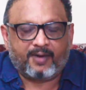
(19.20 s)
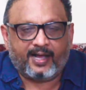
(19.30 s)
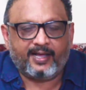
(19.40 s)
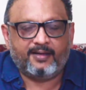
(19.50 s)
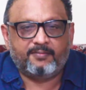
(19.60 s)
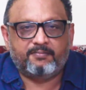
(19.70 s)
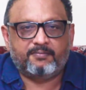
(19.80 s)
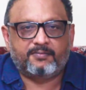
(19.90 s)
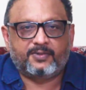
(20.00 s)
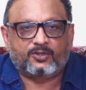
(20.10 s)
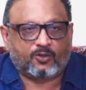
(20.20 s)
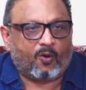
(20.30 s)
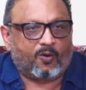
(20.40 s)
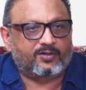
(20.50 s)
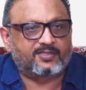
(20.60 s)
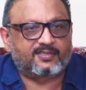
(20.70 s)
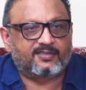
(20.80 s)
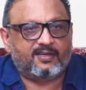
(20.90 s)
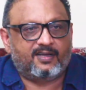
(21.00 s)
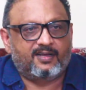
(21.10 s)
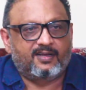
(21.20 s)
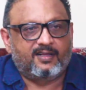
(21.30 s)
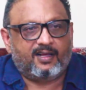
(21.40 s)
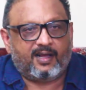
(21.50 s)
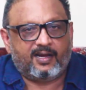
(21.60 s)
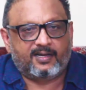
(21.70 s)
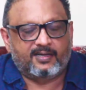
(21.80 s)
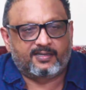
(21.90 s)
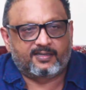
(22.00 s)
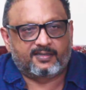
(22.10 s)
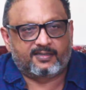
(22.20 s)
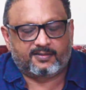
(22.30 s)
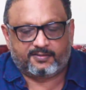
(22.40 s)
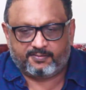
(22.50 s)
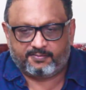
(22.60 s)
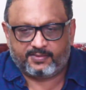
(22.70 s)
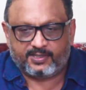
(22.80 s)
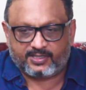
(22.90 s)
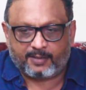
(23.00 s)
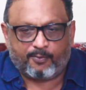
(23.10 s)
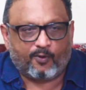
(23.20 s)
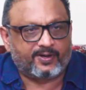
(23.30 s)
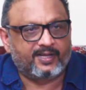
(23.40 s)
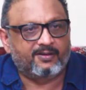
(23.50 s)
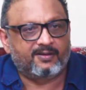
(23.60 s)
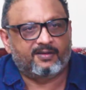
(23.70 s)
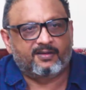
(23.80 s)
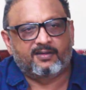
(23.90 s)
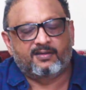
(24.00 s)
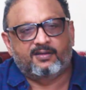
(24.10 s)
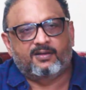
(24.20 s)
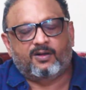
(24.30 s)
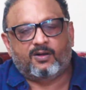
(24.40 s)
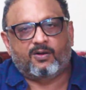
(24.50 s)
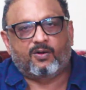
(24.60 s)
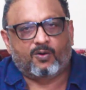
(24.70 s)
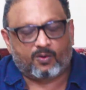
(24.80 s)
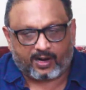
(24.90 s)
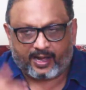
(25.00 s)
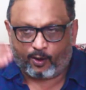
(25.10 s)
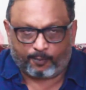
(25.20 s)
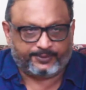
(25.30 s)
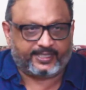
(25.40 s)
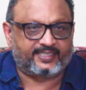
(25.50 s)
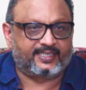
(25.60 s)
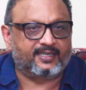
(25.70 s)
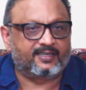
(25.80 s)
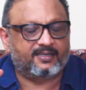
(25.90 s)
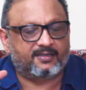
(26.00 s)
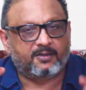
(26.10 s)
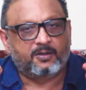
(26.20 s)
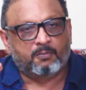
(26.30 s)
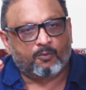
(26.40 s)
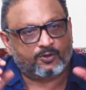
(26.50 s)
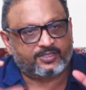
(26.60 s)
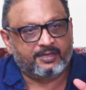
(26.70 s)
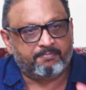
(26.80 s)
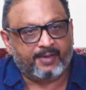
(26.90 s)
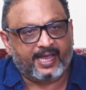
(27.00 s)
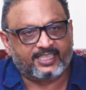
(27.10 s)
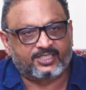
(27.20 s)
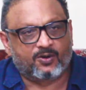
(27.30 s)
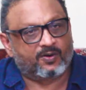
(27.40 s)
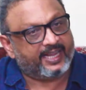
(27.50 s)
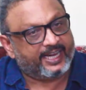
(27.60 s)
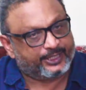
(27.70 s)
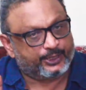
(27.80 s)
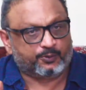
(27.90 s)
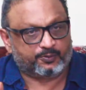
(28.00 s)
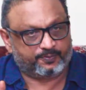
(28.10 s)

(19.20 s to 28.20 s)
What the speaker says: my thoughts and supporting or I objecting mostly based on issue.